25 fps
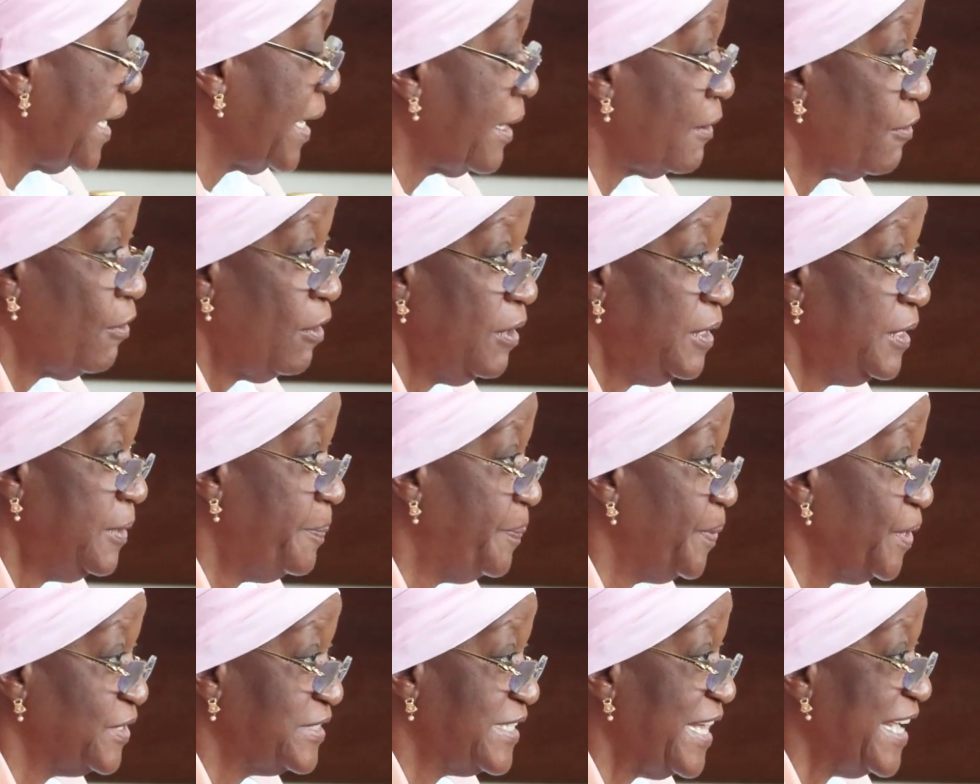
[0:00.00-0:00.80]
I called the
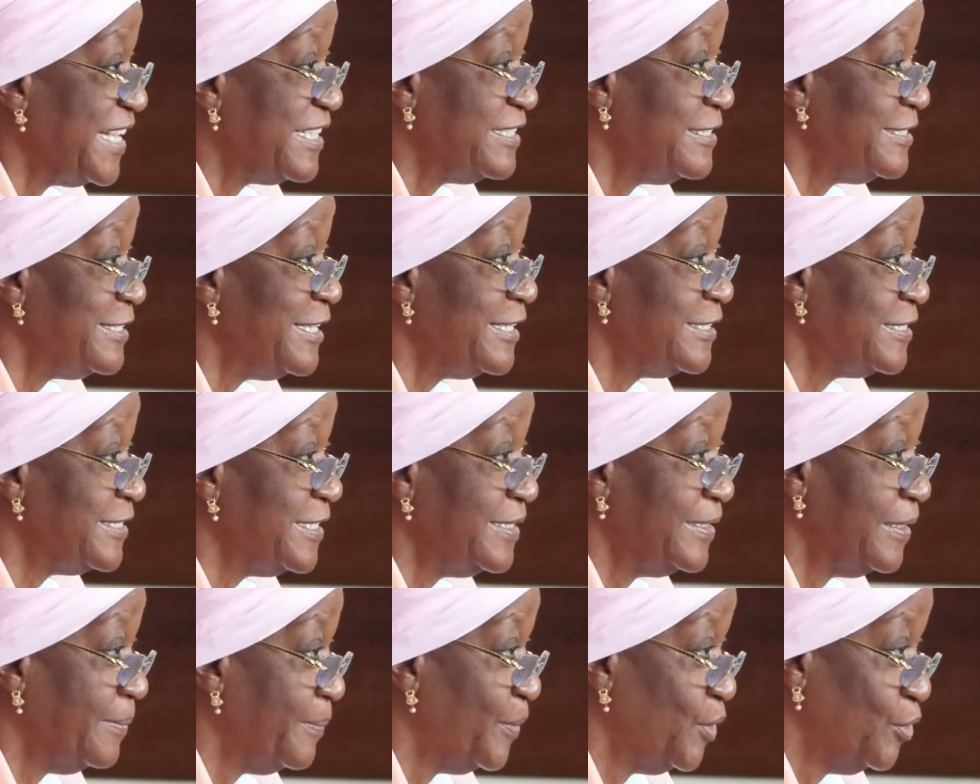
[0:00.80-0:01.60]
peers like 6
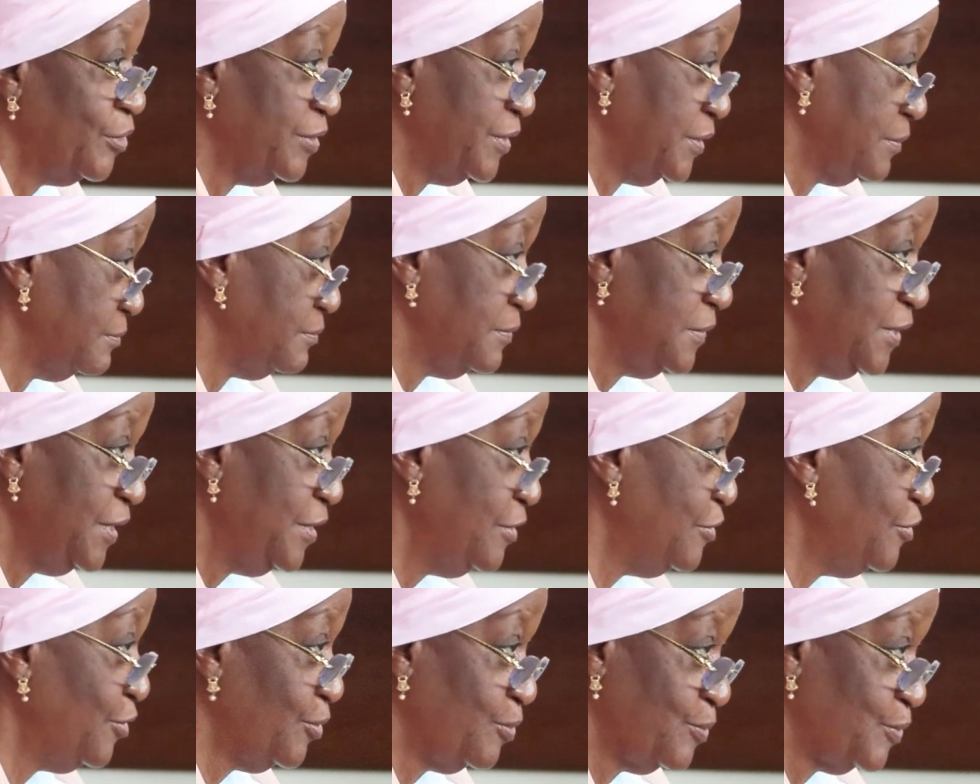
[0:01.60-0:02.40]
in the morning.
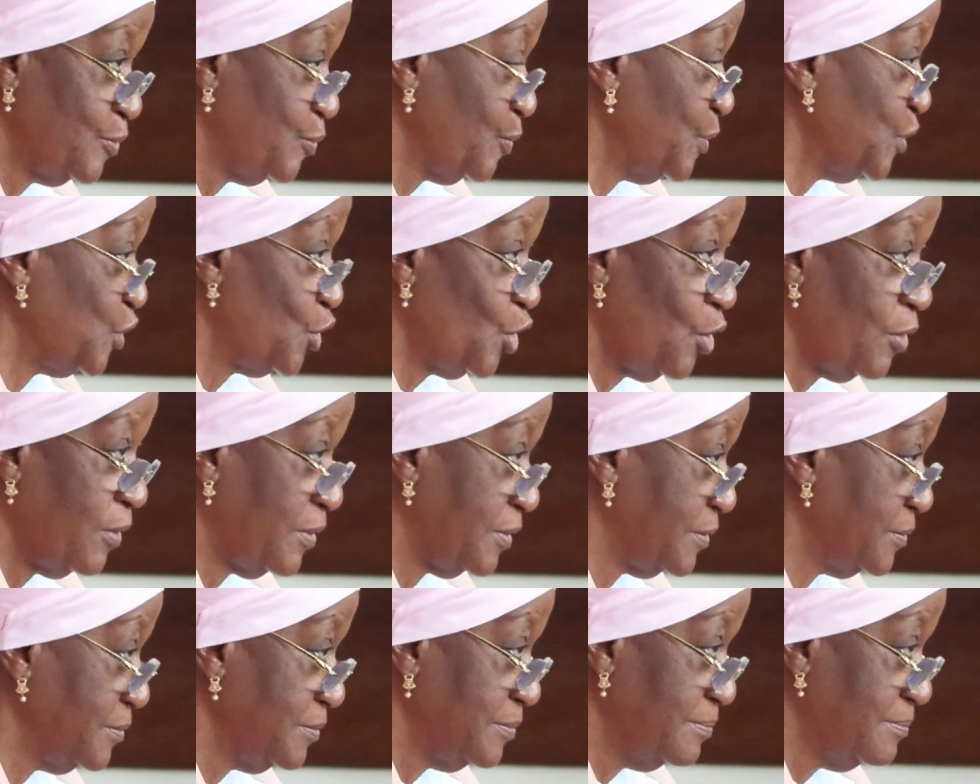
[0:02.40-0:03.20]
He knows, we
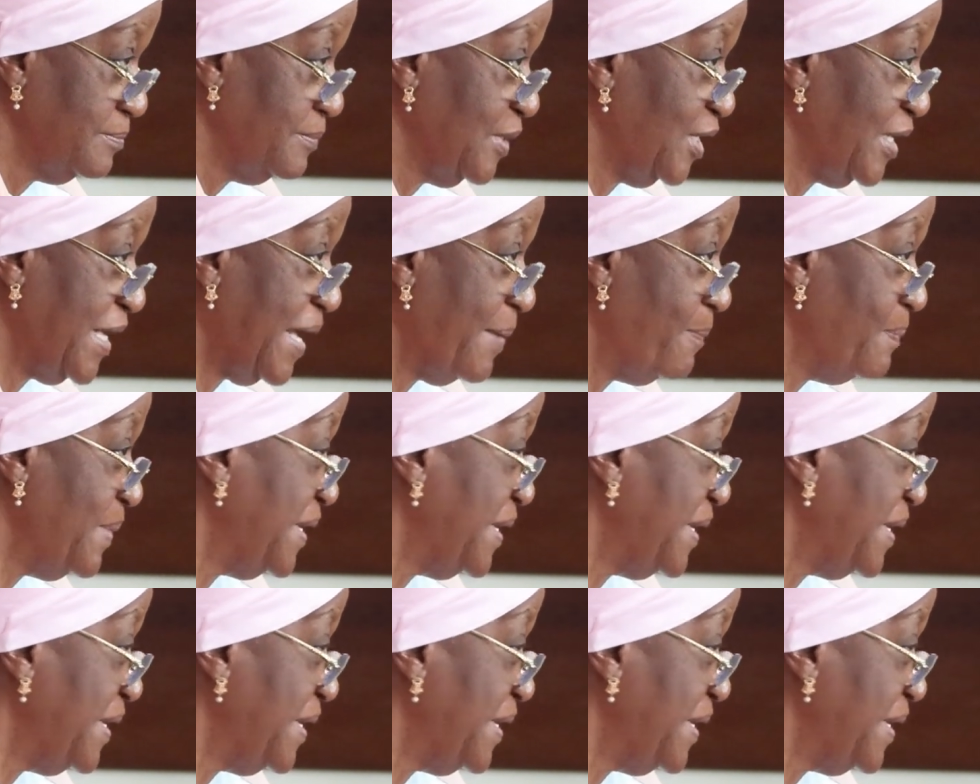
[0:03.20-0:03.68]
talk, either